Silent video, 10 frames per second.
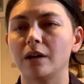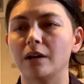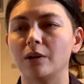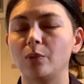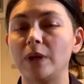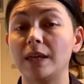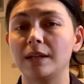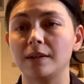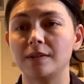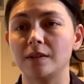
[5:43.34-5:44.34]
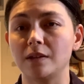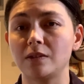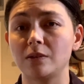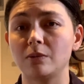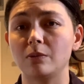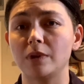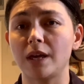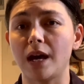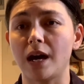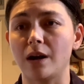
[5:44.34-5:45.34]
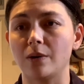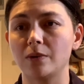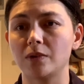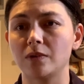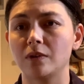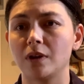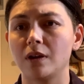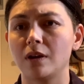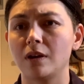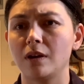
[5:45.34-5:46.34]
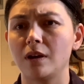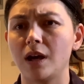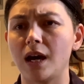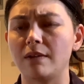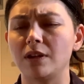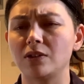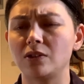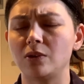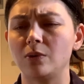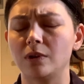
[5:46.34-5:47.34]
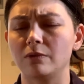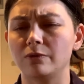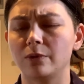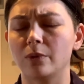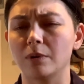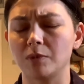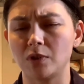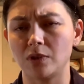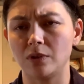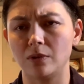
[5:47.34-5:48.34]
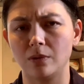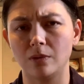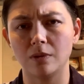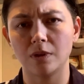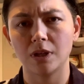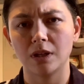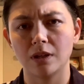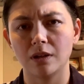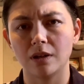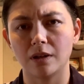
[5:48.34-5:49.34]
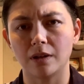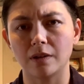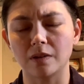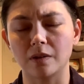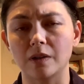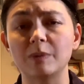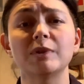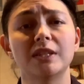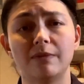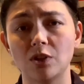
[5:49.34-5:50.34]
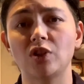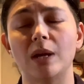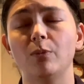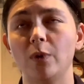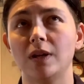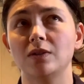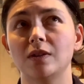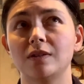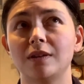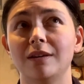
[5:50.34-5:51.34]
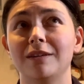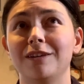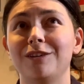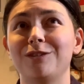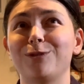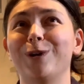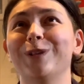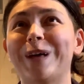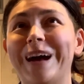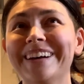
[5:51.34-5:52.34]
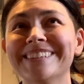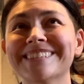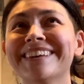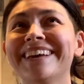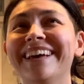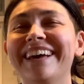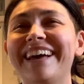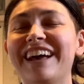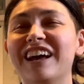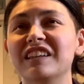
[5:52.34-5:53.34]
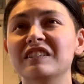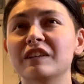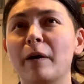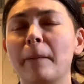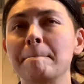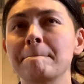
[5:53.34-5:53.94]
we can exist without having to conform to a specific shape. We can just relax and